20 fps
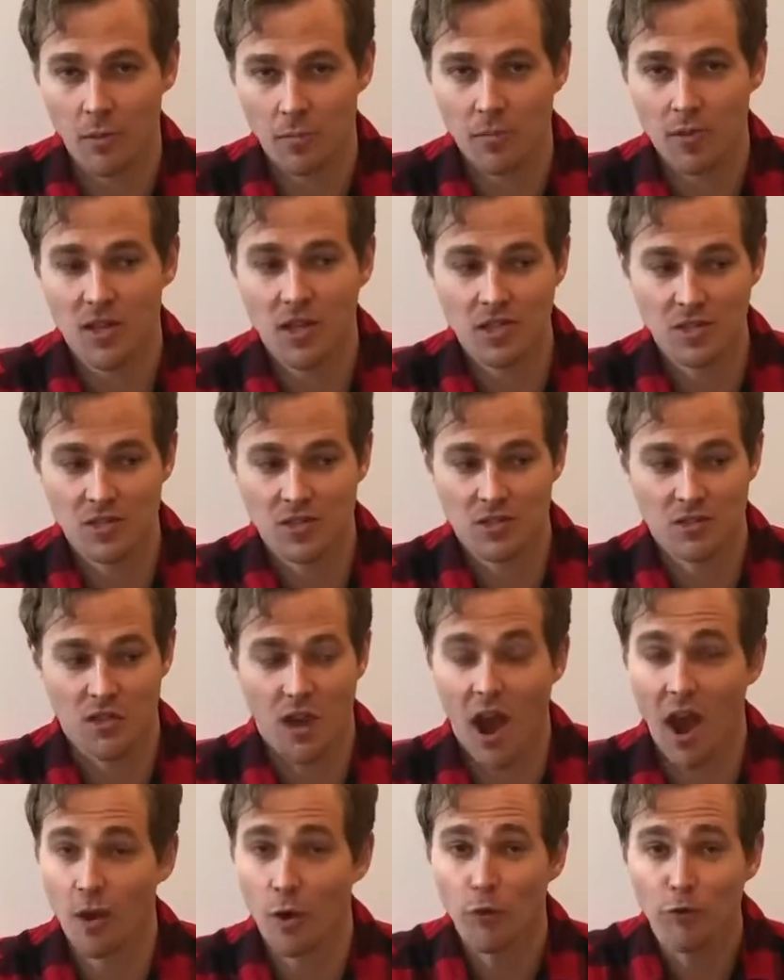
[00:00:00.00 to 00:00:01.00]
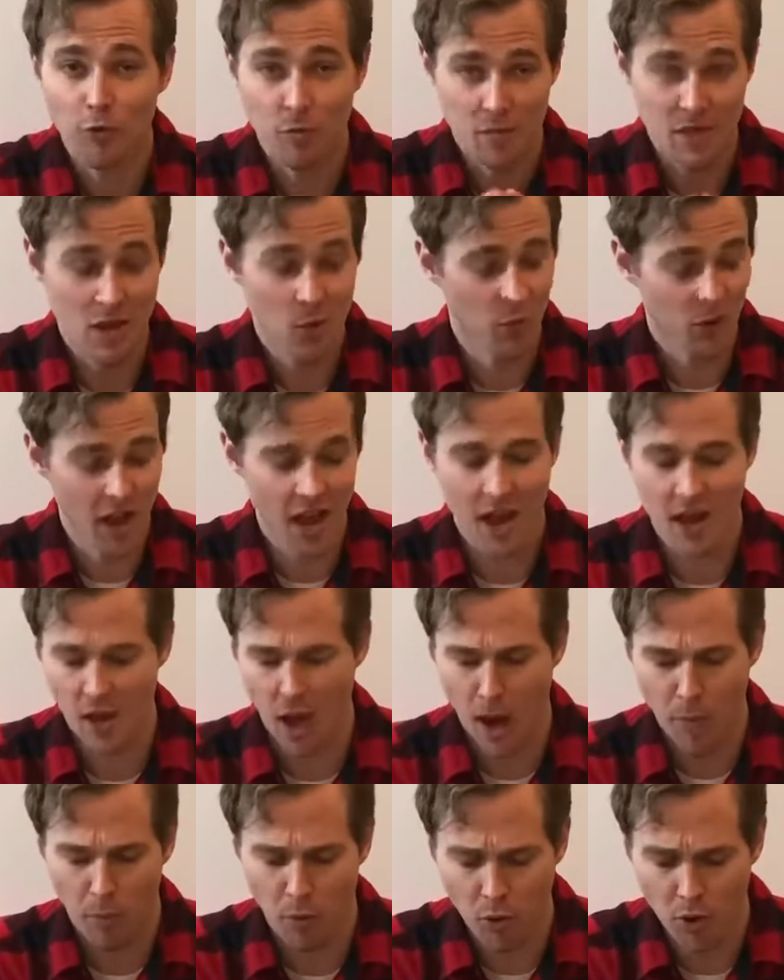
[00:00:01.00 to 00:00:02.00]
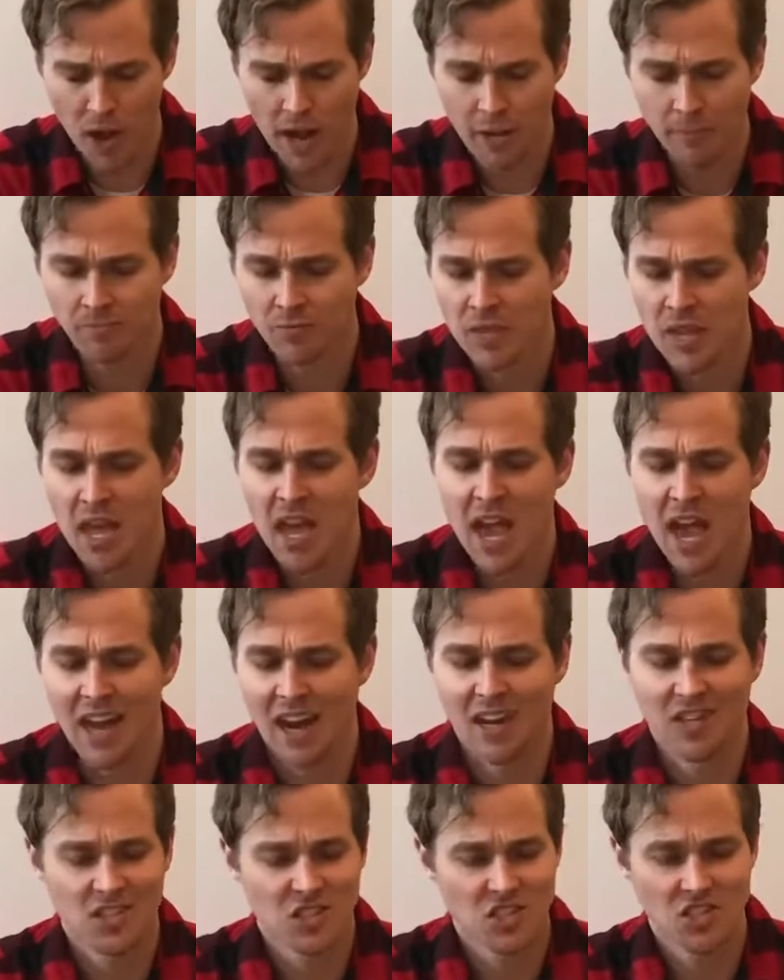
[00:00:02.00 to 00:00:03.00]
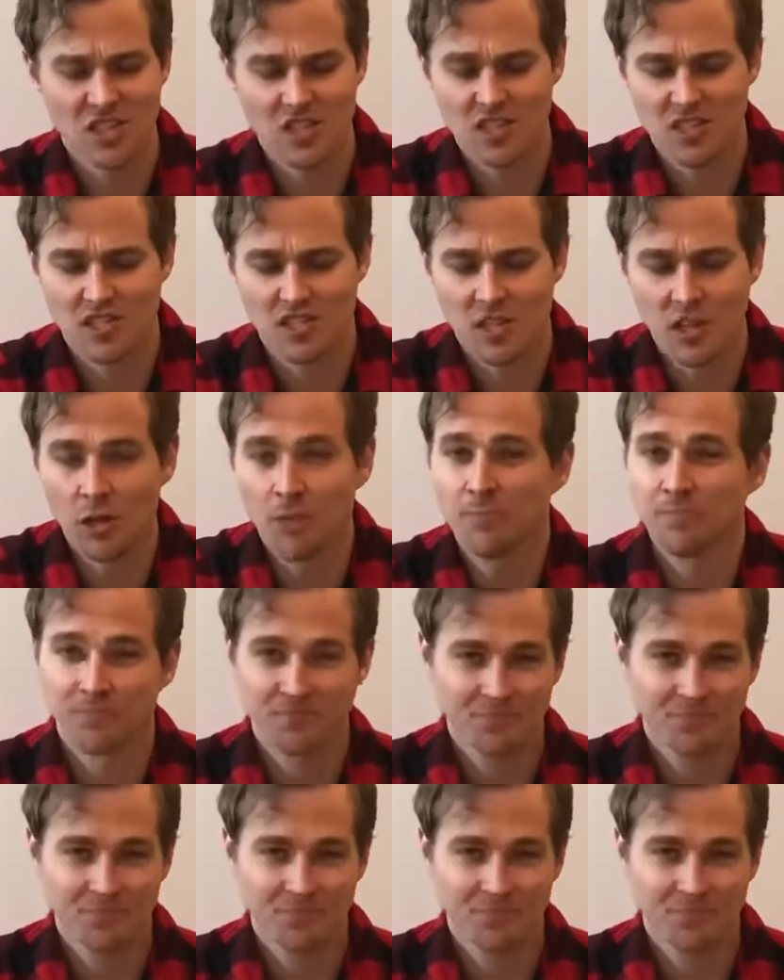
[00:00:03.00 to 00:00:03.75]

Because I know for me, when I pray and I just sit still,